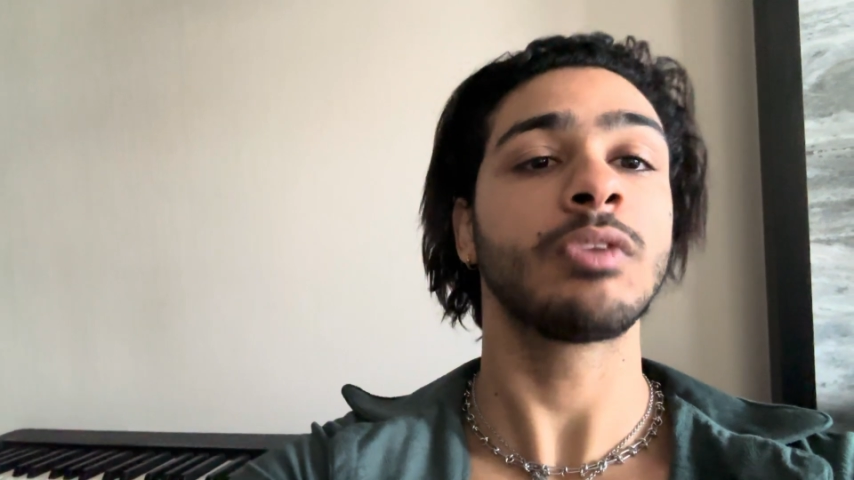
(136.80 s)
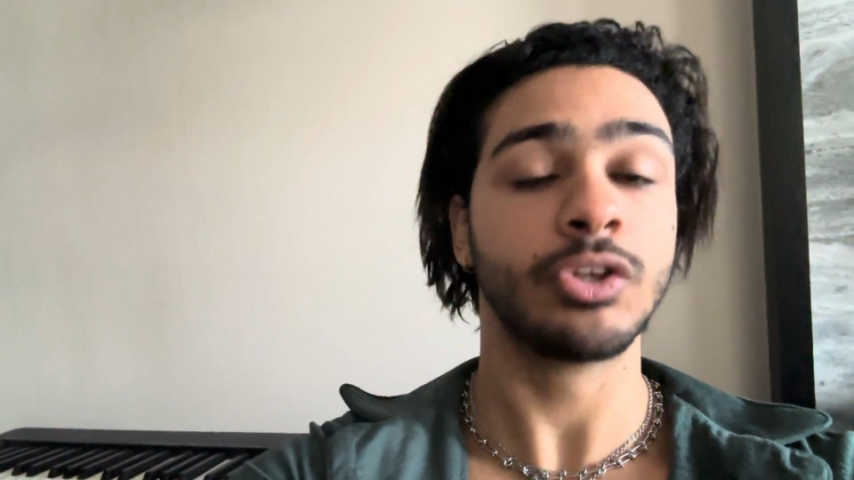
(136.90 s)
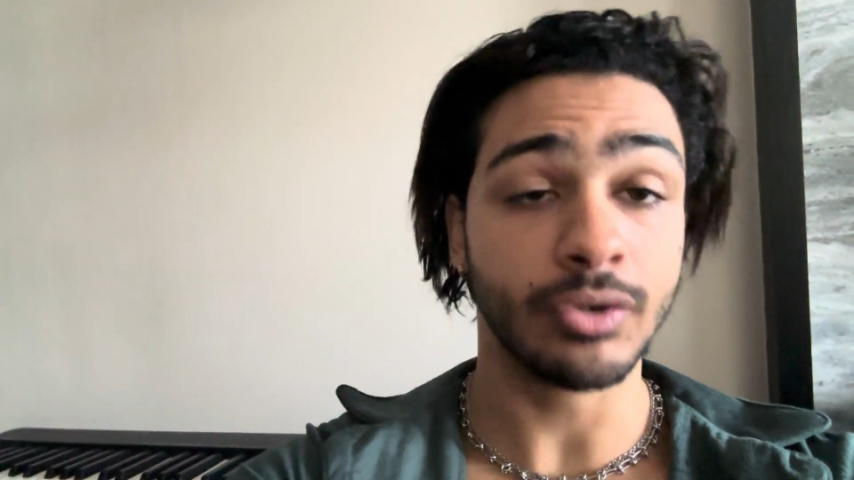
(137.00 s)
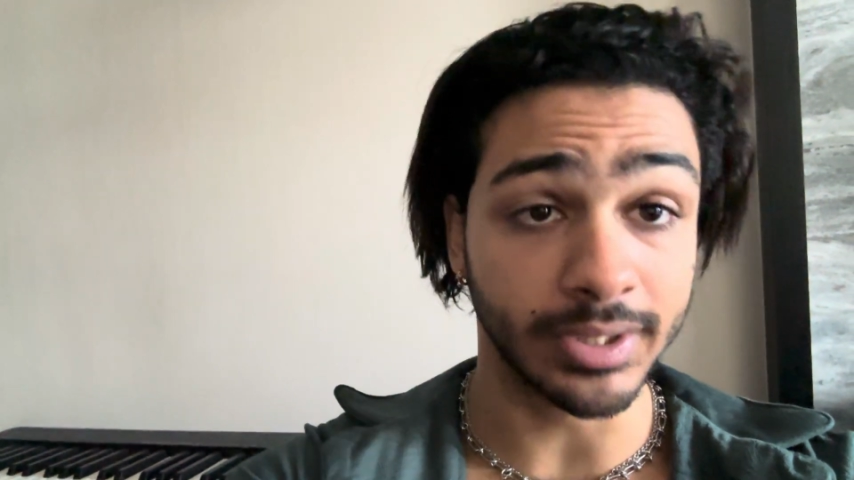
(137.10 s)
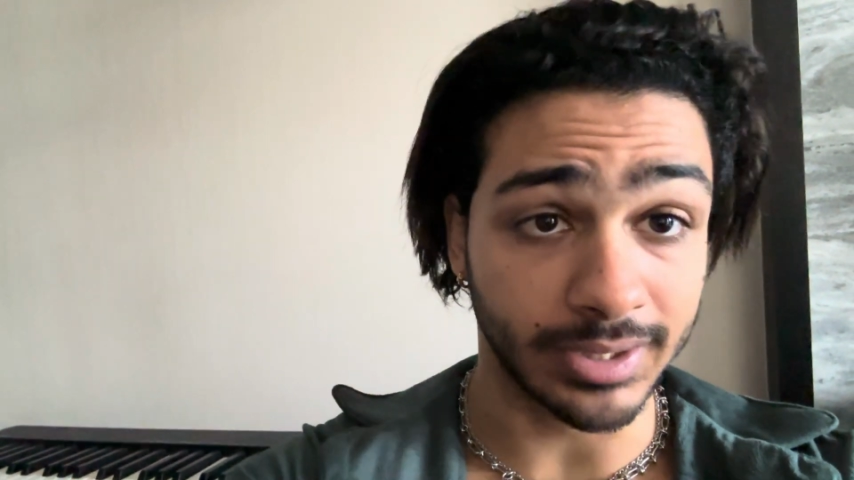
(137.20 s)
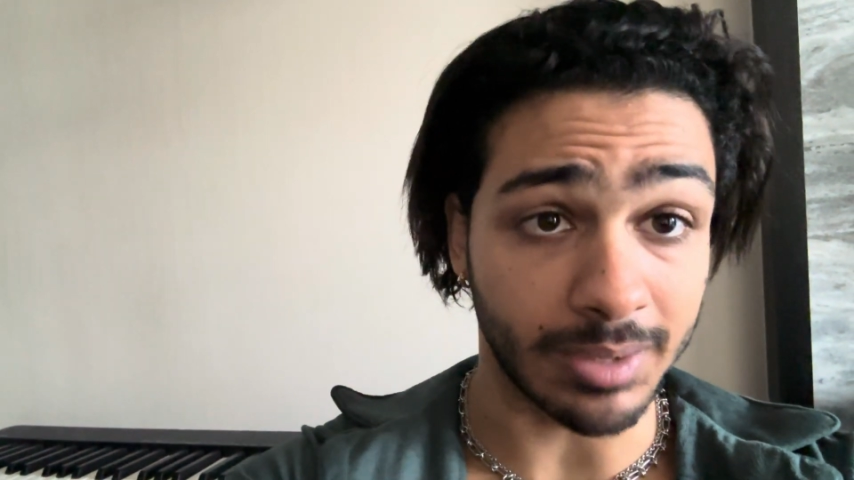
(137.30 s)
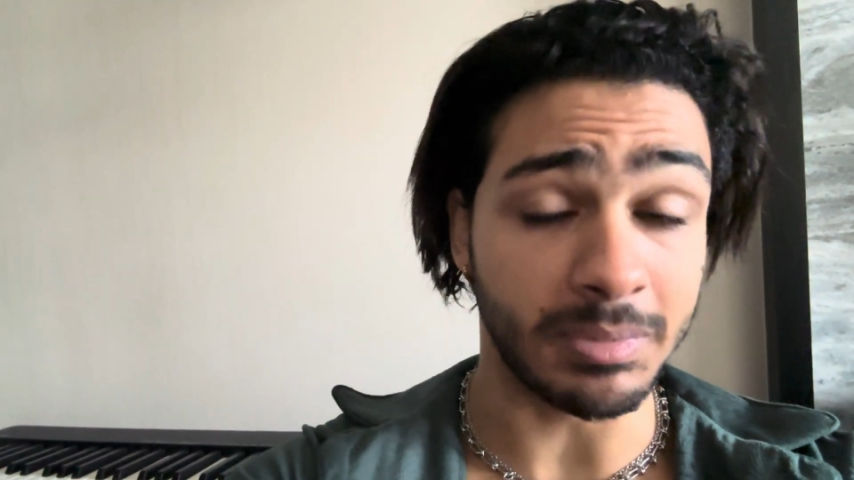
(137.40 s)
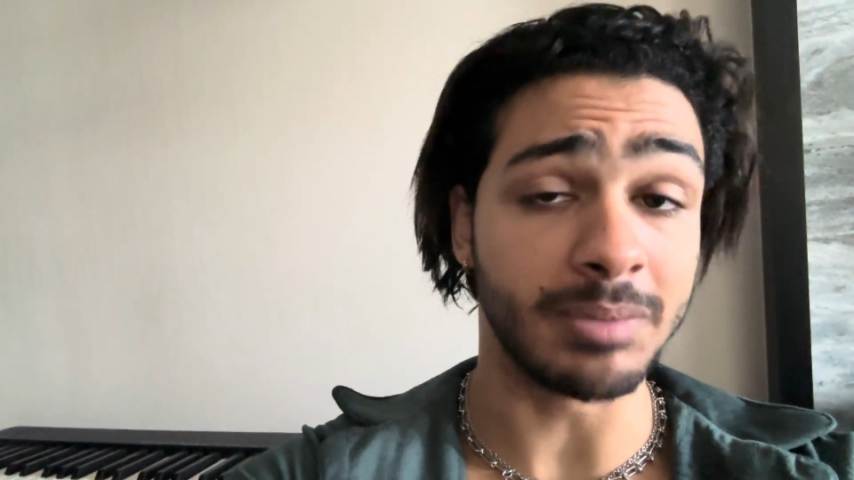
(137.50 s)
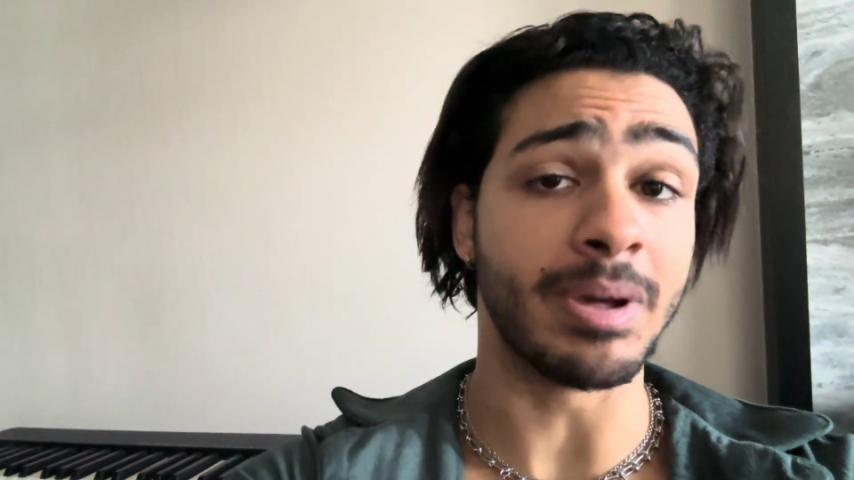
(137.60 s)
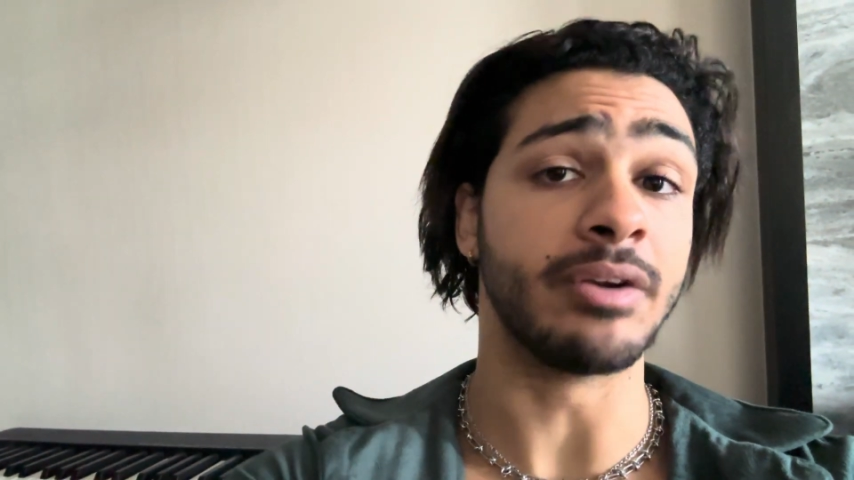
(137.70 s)
You can then
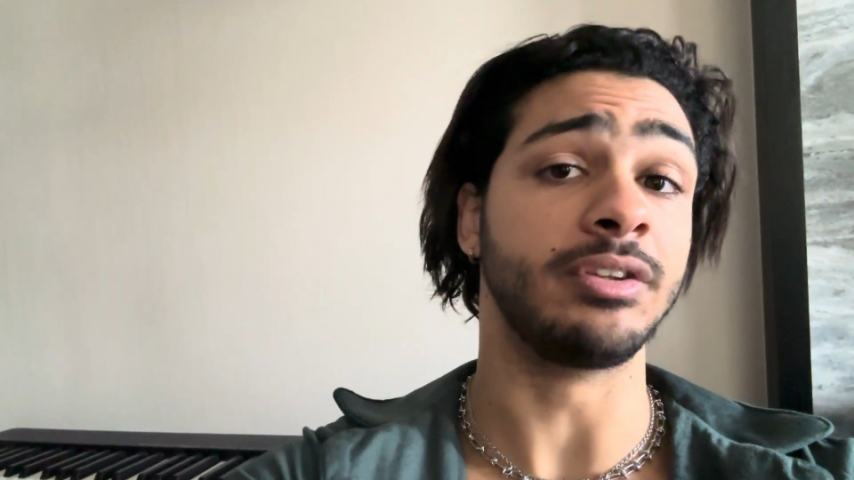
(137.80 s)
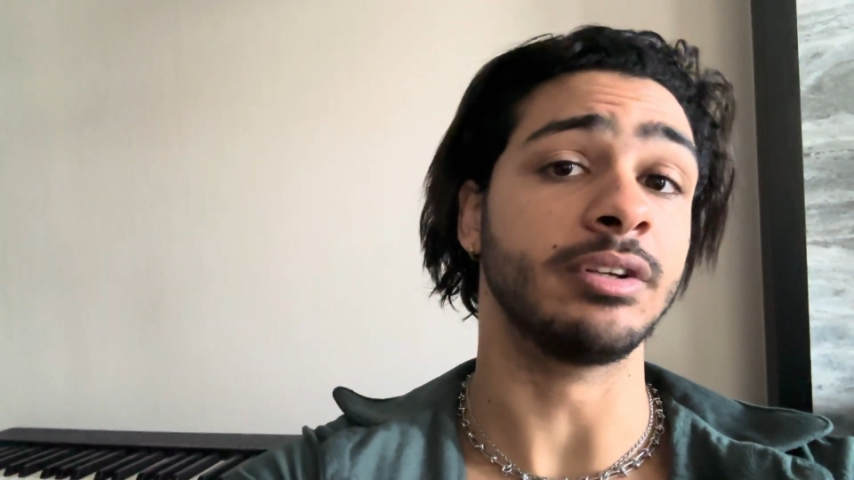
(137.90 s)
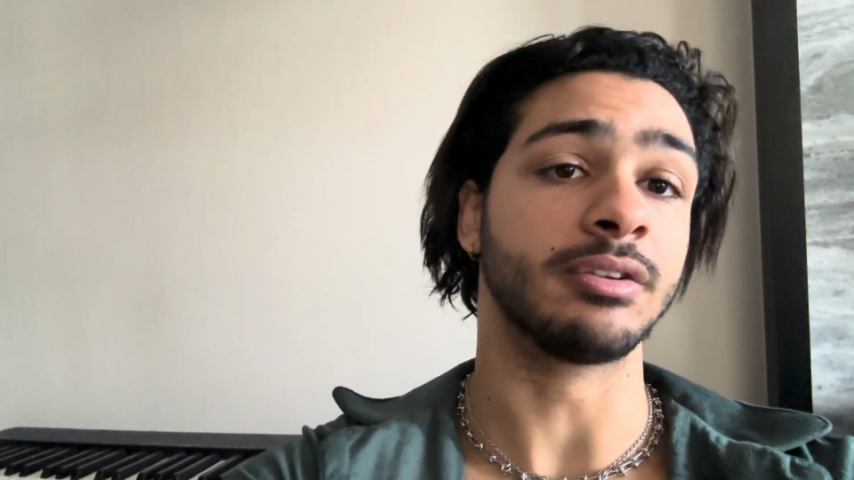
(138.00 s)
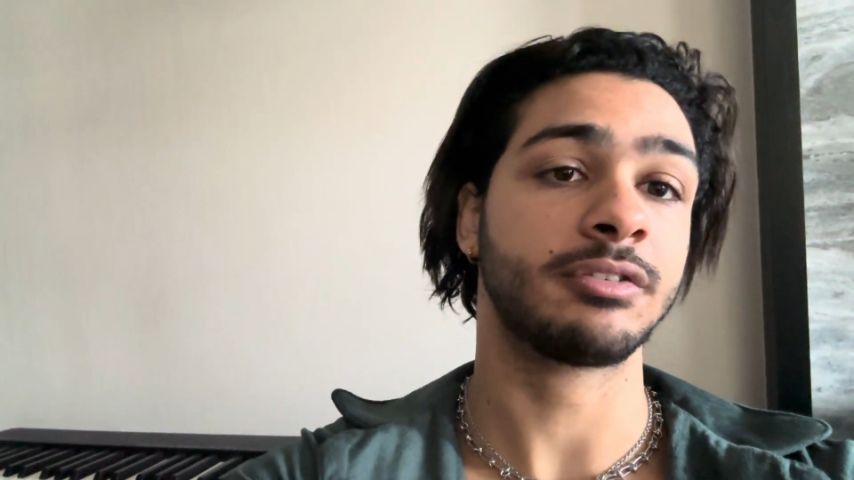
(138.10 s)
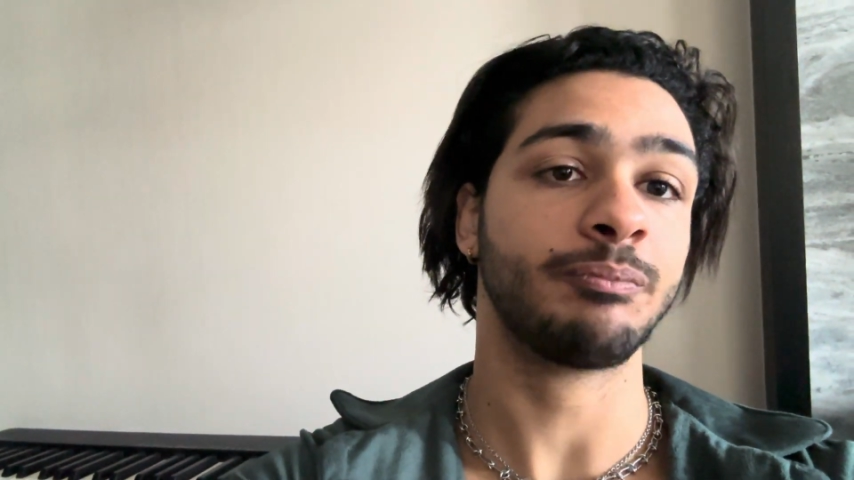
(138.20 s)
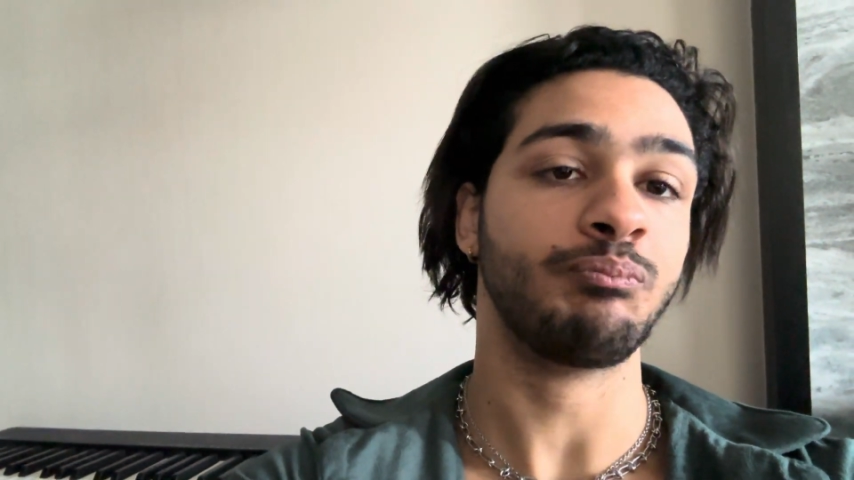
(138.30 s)
make better deals.